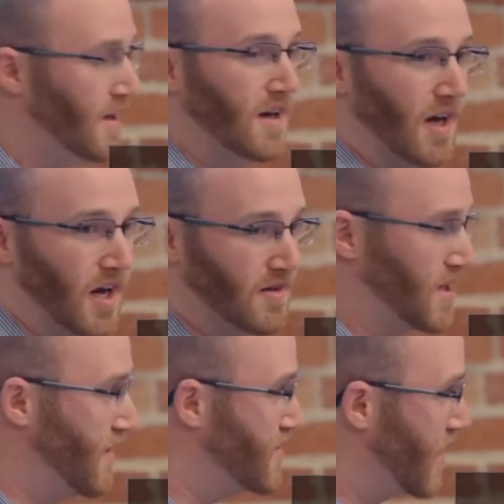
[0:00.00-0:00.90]
to kind
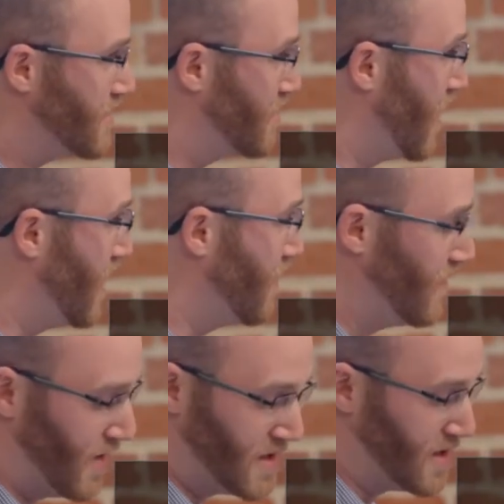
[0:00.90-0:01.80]
of save some RAM
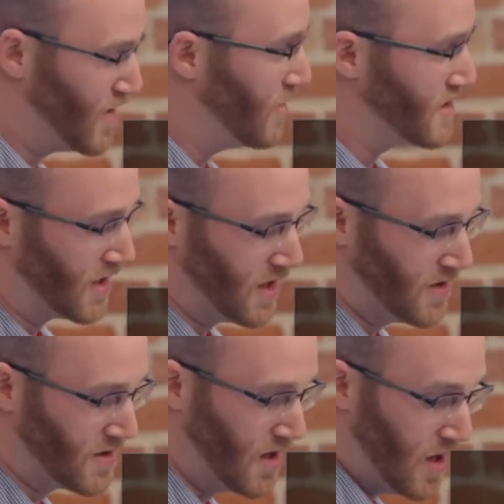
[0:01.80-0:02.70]
and CPU as it
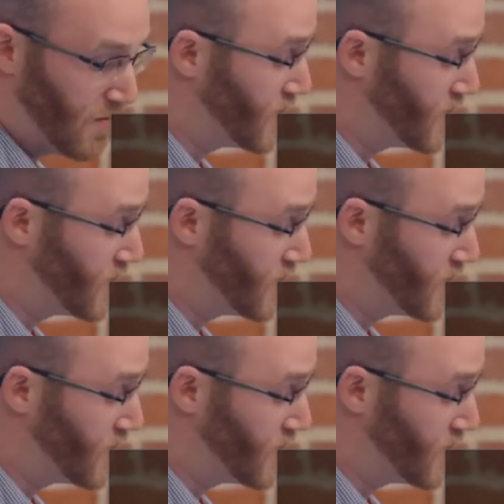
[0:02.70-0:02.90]
goes. But it's